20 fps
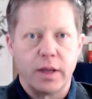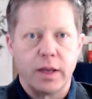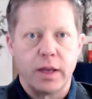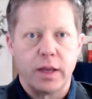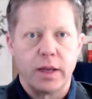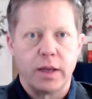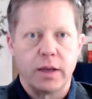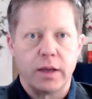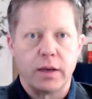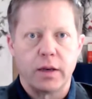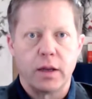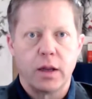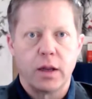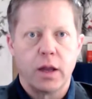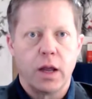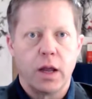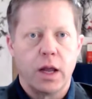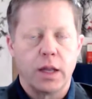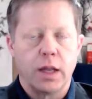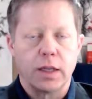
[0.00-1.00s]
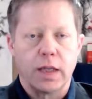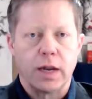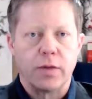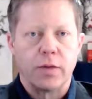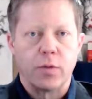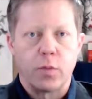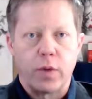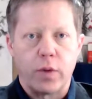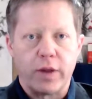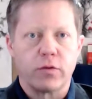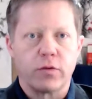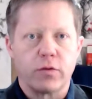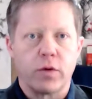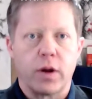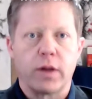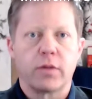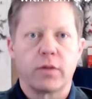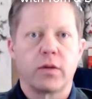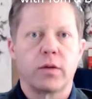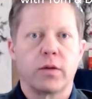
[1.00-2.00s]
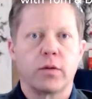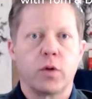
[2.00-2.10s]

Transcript: and a lot of the restaurants mm-hmm.